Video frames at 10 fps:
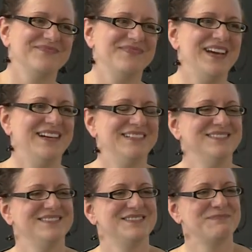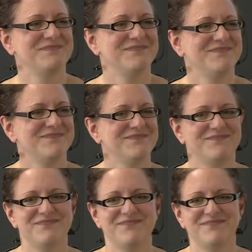
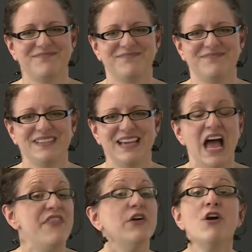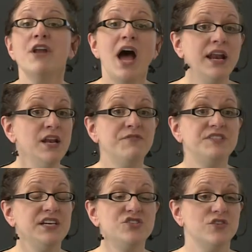Yeah. There are not enough
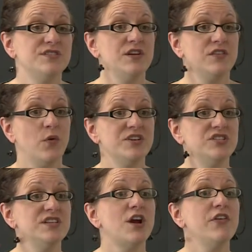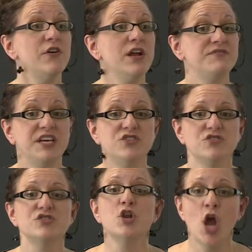teachers. The question is, are there enough
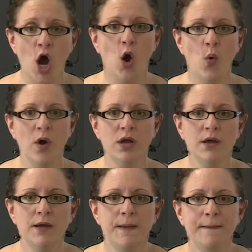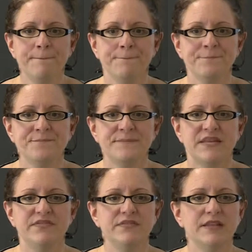teachers? No. Bilingual teachers?
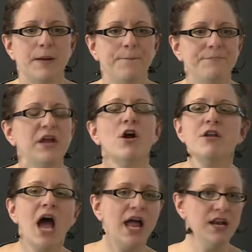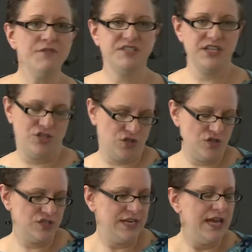There are not enough
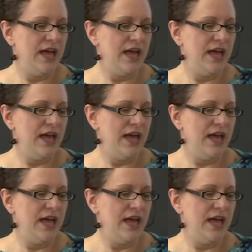teachers.